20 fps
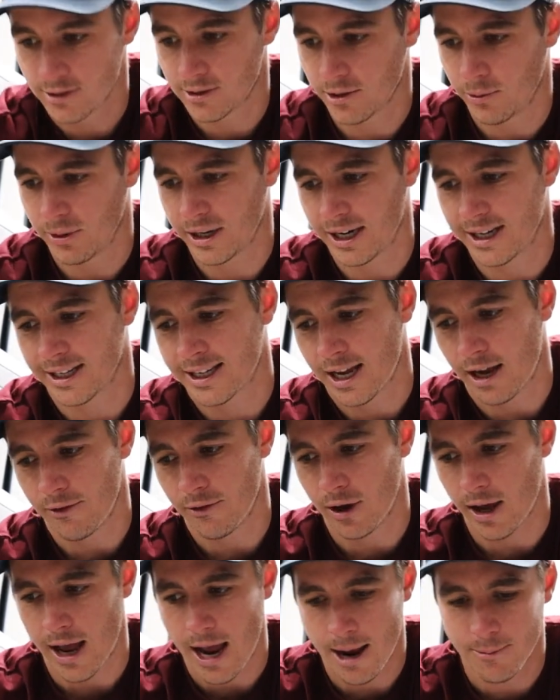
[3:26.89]
So we're going to
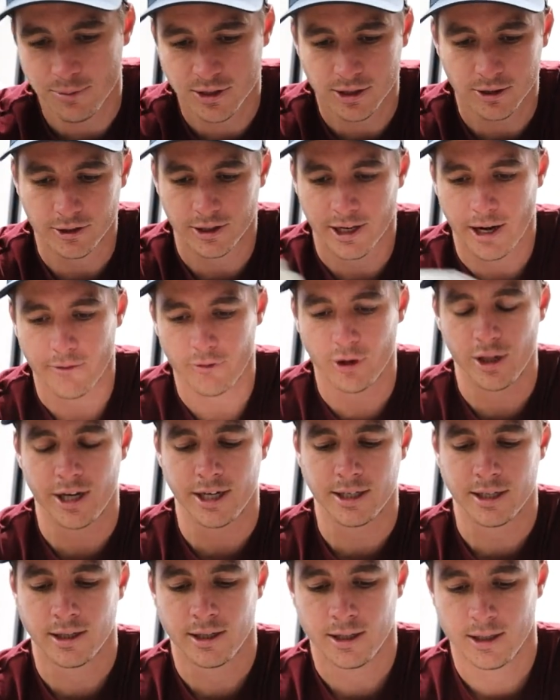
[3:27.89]
cover absolutely
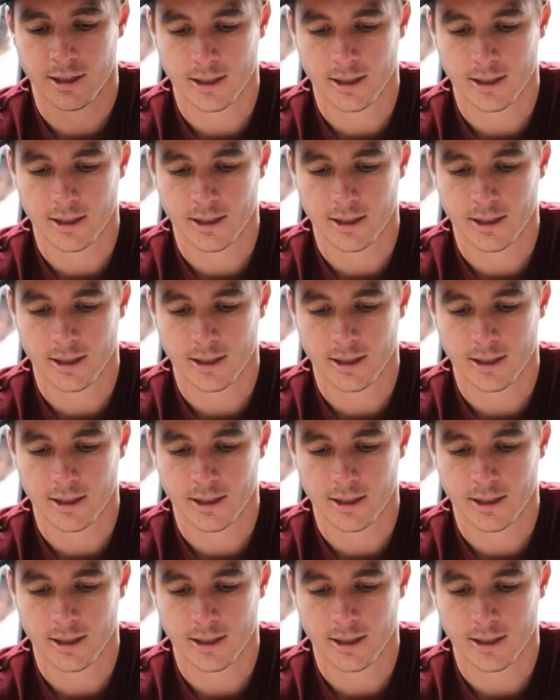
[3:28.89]
everything